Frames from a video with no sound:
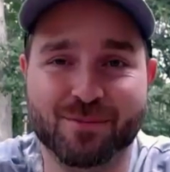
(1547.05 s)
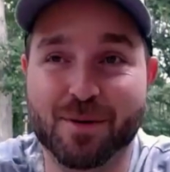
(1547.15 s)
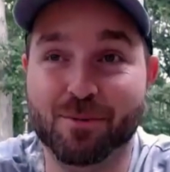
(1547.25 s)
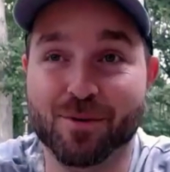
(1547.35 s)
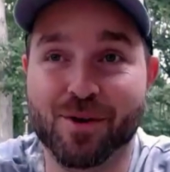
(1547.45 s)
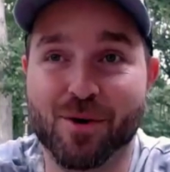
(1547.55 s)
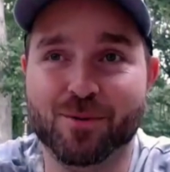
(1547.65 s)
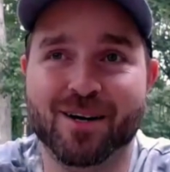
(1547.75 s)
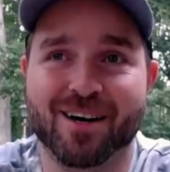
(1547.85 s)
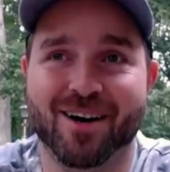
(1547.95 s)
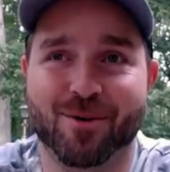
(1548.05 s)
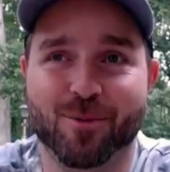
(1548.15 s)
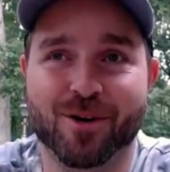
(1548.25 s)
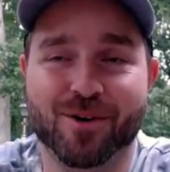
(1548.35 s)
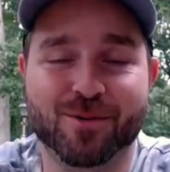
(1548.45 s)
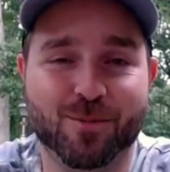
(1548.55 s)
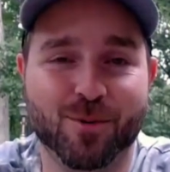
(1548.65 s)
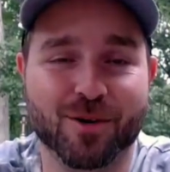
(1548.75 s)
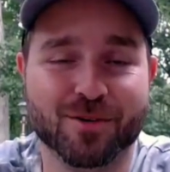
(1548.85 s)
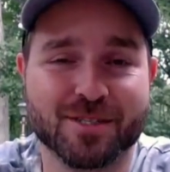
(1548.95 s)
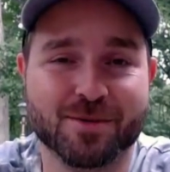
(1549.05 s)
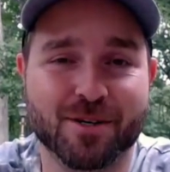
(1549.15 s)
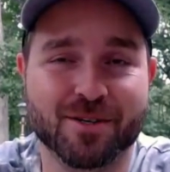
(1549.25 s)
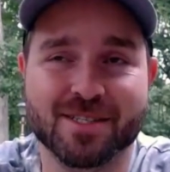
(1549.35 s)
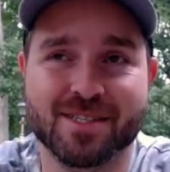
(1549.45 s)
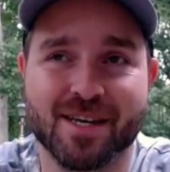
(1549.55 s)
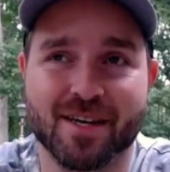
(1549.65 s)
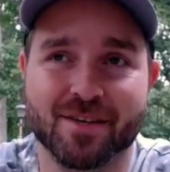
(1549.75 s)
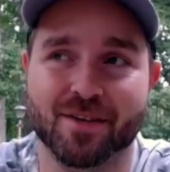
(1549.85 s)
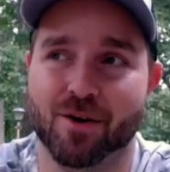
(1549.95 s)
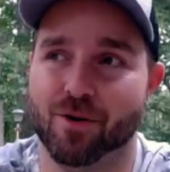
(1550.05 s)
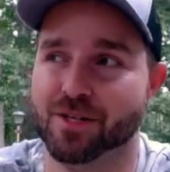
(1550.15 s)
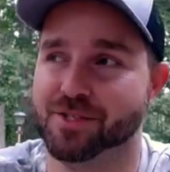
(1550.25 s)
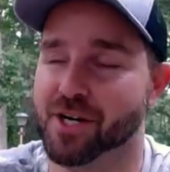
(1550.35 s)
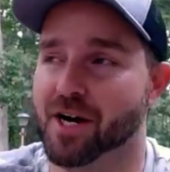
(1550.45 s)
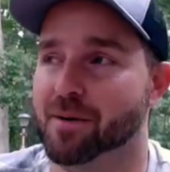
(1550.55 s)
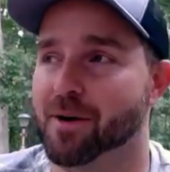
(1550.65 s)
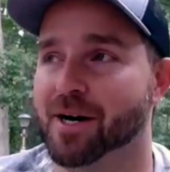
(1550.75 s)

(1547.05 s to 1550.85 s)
people with no real world experience yet, on the job.